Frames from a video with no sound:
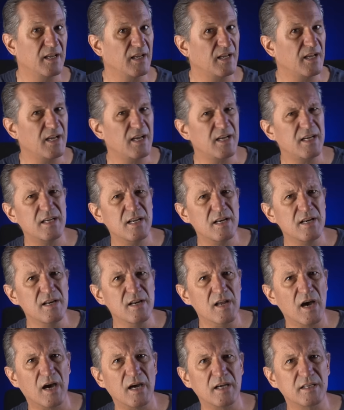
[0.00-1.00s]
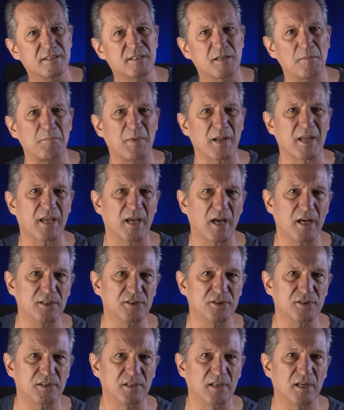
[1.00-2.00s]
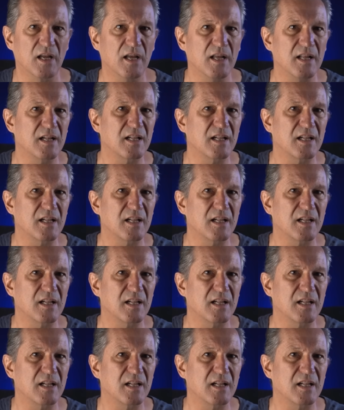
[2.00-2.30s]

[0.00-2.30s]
He denied supplication,